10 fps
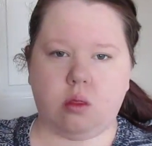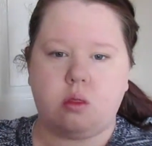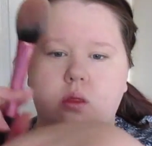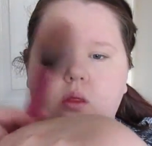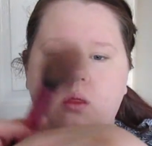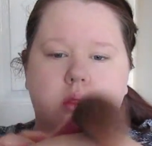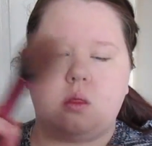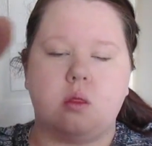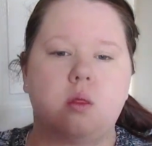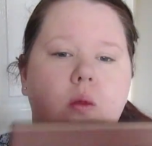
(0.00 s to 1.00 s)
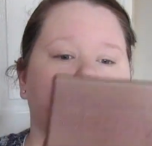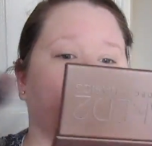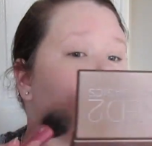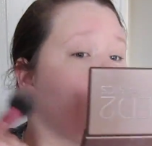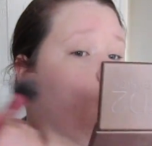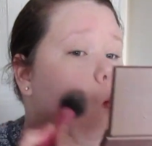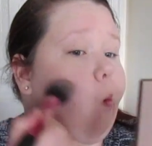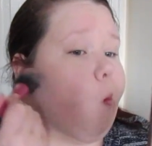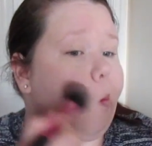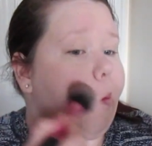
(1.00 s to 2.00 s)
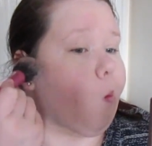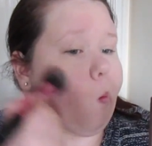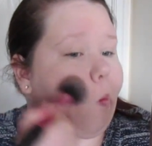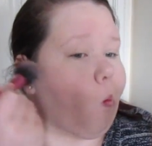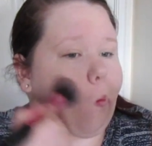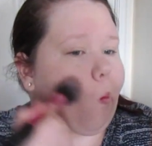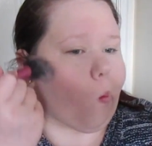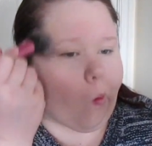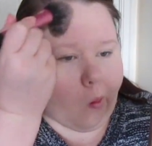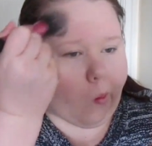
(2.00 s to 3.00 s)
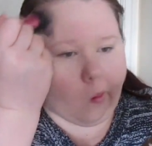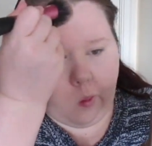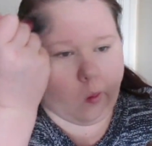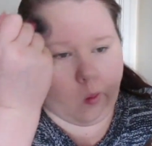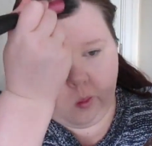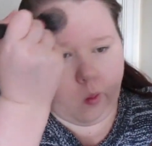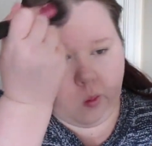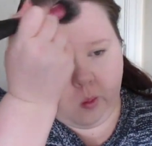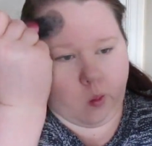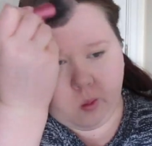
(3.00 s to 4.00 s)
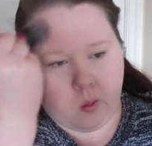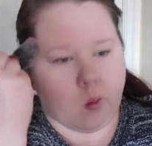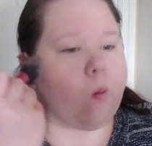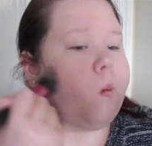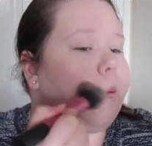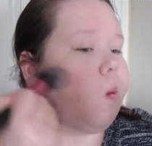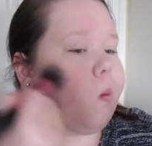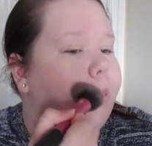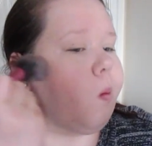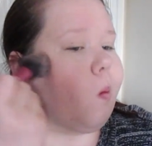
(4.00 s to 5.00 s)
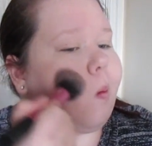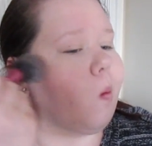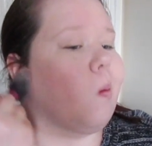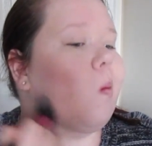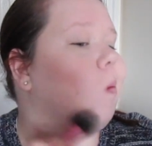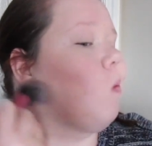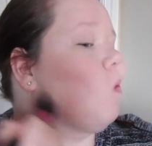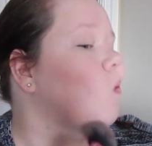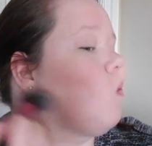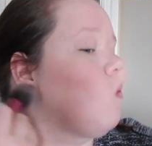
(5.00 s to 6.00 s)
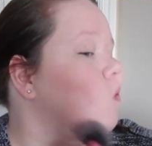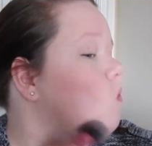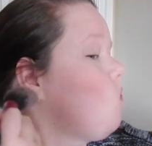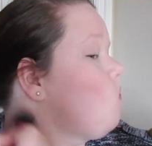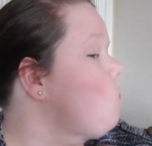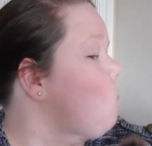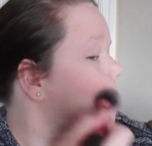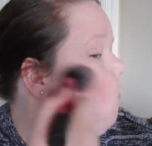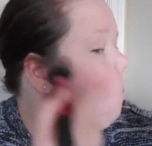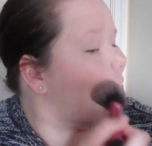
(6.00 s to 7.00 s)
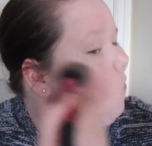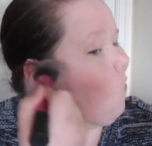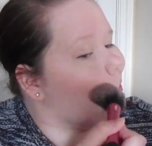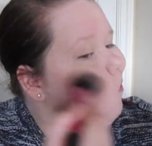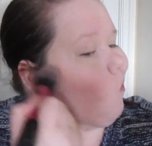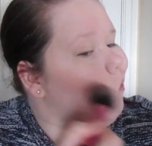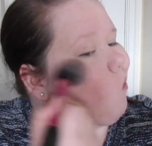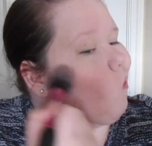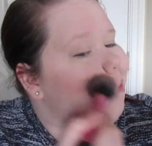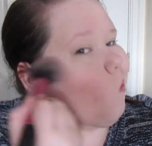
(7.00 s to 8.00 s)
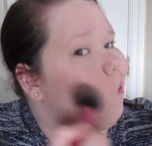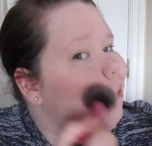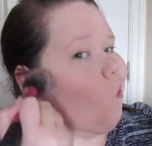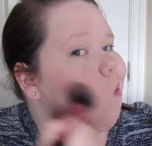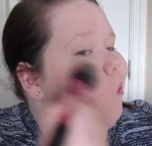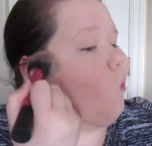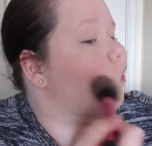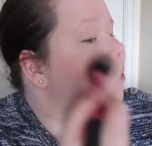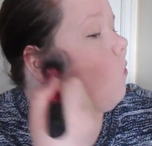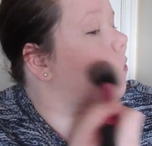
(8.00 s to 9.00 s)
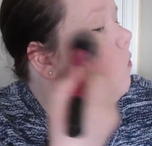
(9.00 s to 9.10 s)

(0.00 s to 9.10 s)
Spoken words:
So I take it on the blush brush under my cheekbones, kind of on my cheeks, round my temples, round my jawline, really to warm up my face, not